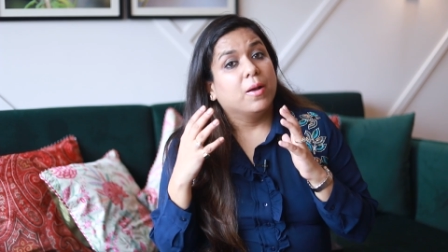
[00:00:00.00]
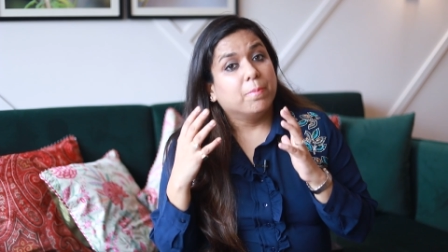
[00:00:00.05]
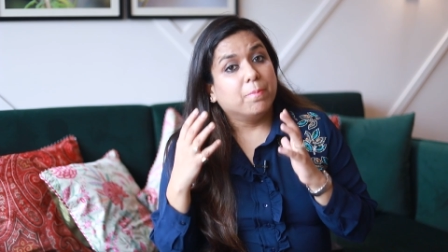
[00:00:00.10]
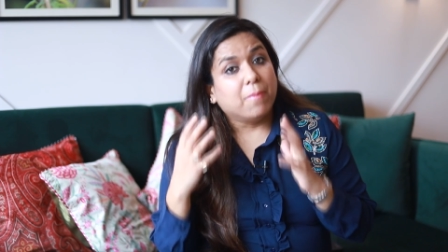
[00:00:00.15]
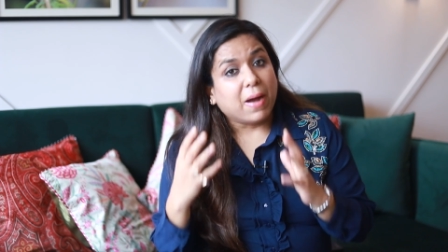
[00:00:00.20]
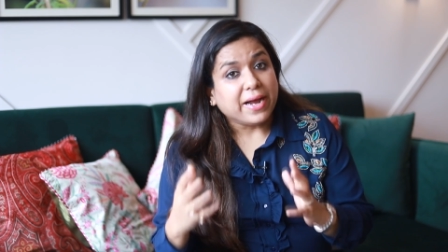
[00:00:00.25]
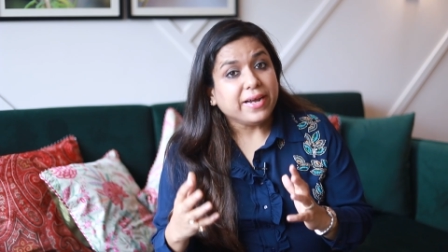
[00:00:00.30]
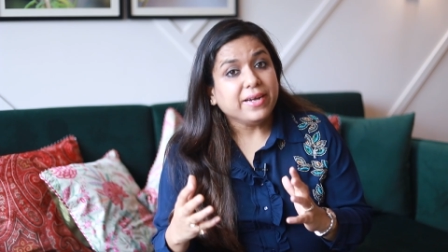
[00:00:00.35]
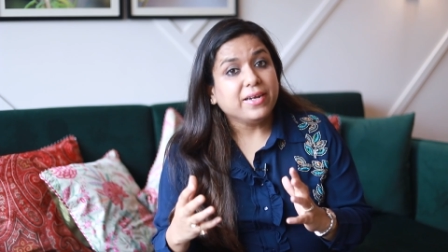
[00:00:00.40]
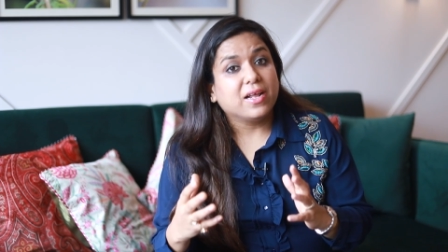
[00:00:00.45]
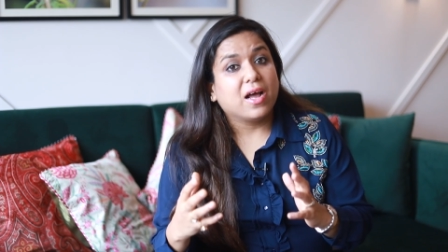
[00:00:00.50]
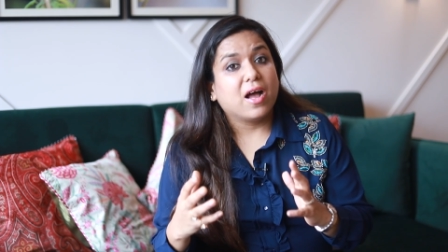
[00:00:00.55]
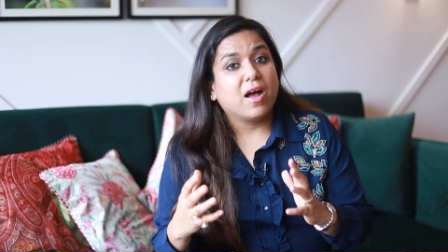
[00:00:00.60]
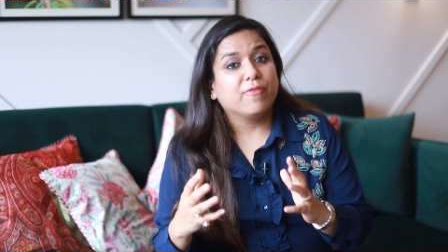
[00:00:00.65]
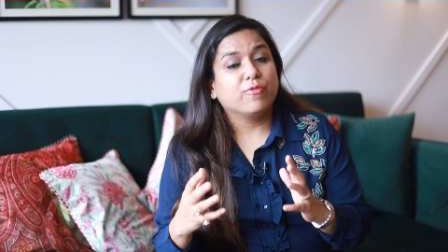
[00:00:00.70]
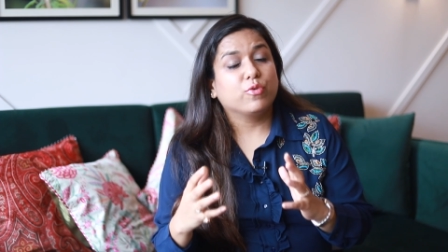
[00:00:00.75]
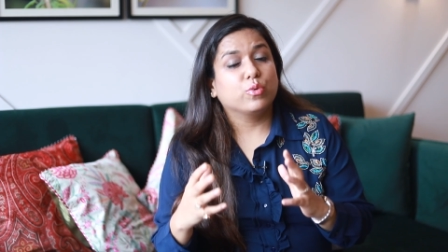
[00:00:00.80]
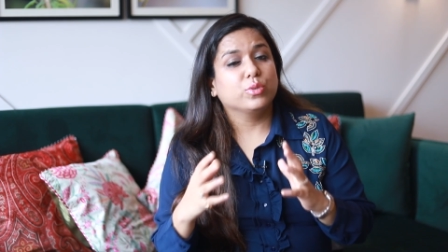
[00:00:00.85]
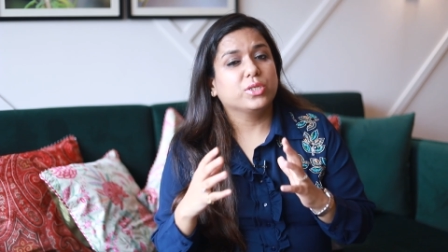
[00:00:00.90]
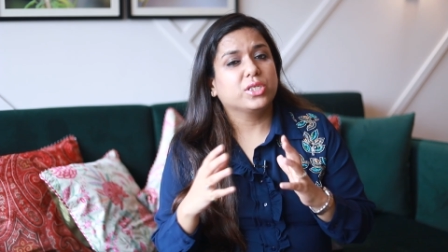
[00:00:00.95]
might
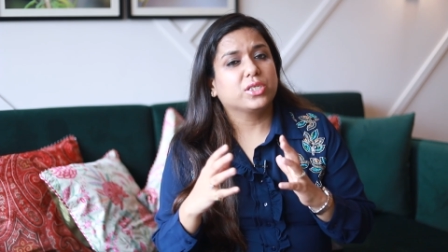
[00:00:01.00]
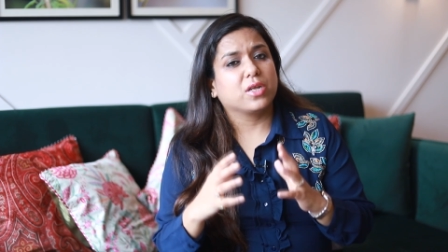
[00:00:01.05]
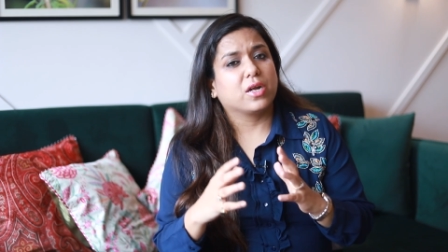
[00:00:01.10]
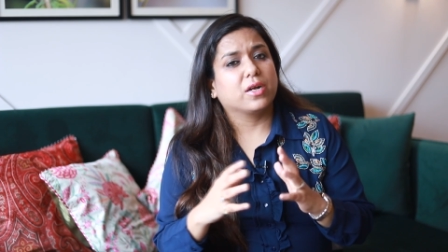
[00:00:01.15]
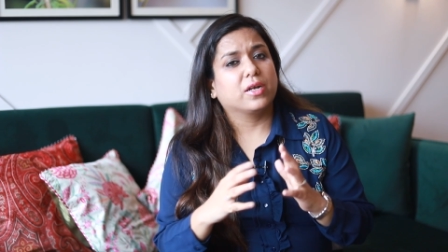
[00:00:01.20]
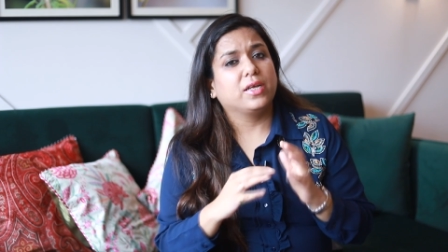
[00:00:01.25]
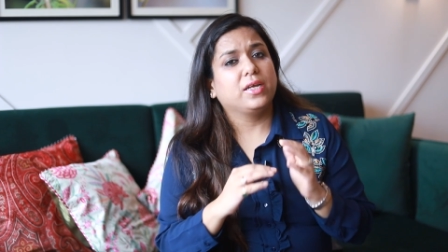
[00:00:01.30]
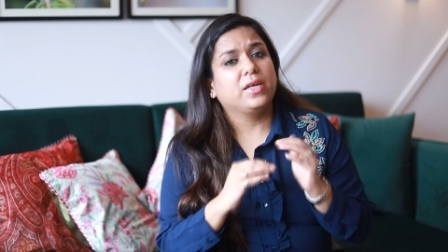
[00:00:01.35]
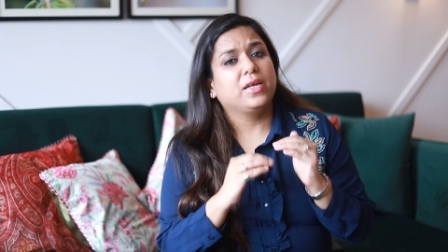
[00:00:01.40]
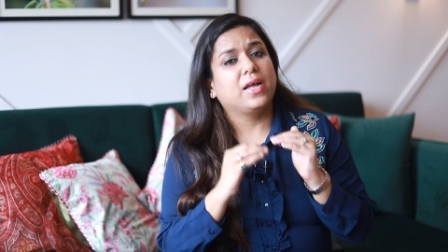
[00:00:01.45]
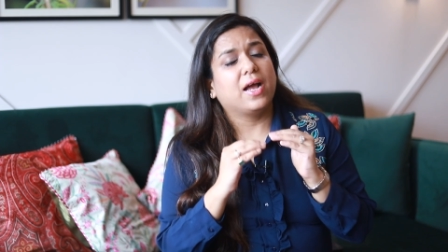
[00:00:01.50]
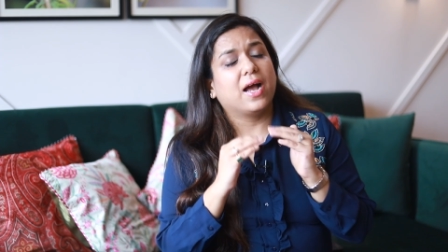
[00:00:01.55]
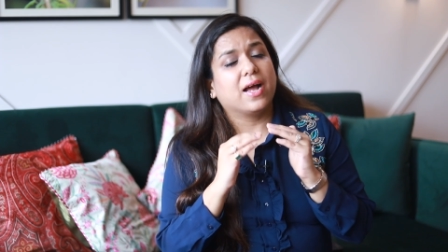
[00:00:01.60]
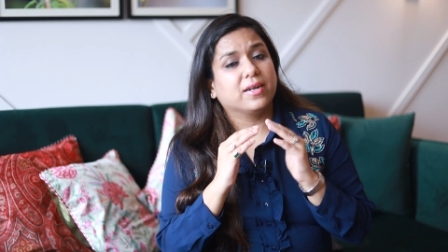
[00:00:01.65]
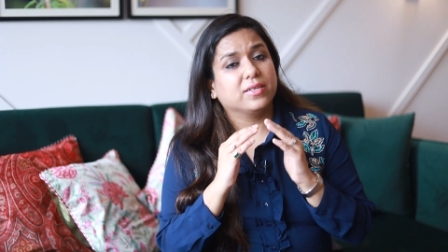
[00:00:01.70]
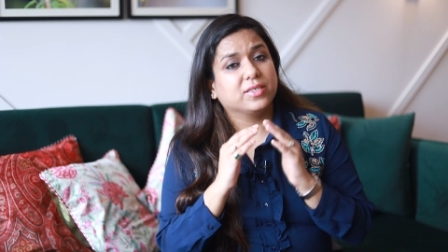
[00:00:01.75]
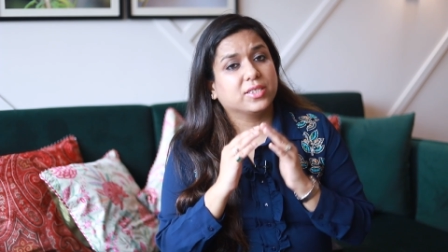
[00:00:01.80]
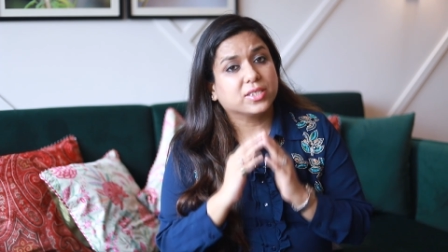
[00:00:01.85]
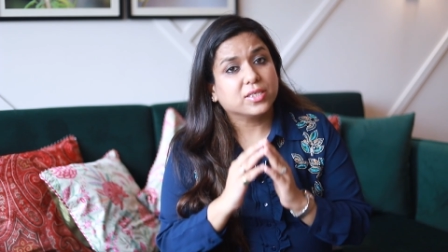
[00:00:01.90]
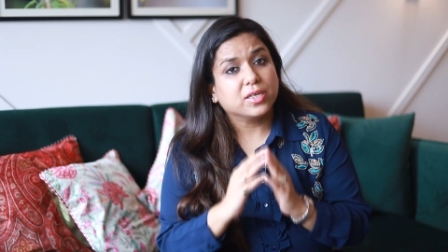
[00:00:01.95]
have to study
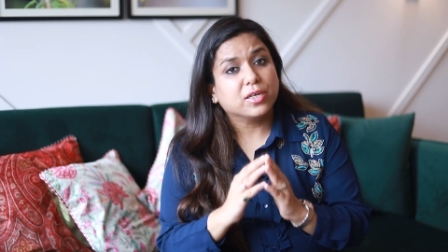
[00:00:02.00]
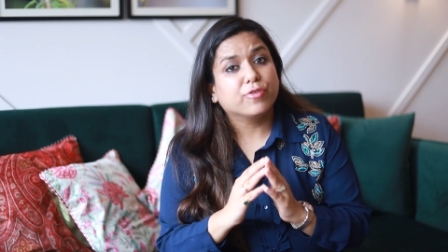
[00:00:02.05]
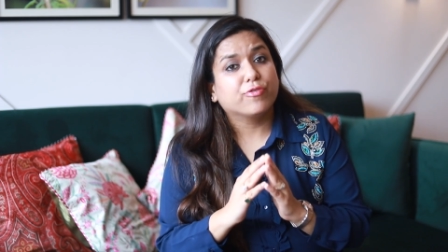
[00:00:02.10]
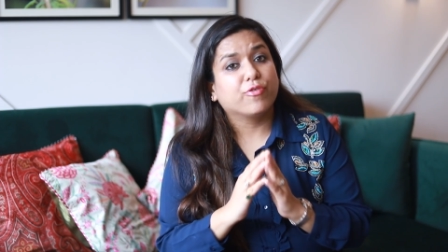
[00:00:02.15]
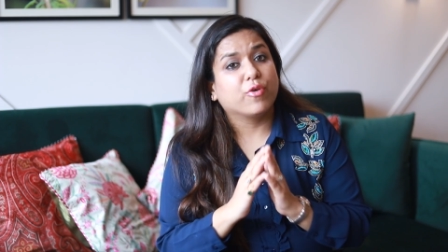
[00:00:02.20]
and sit